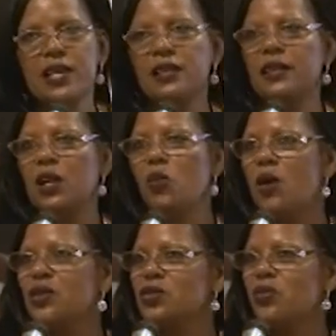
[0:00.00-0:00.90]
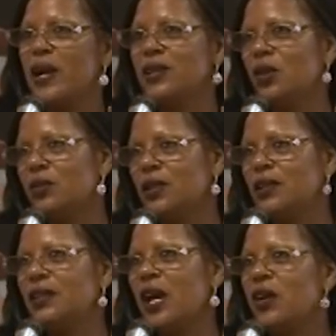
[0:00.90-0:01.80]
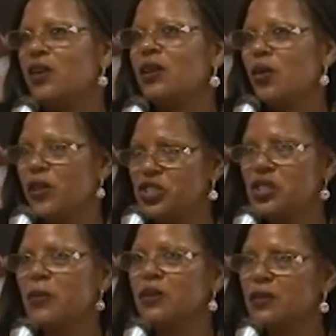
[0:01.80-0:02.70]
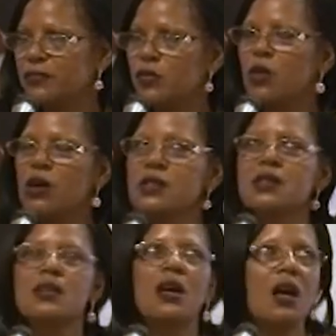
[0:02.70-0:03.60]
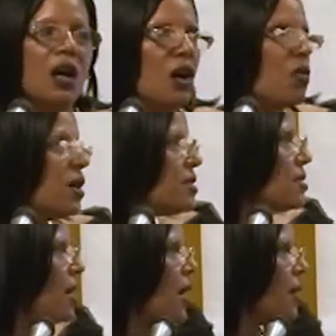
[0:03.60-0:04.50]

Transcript: I did not want to write out the entire question, but the focus was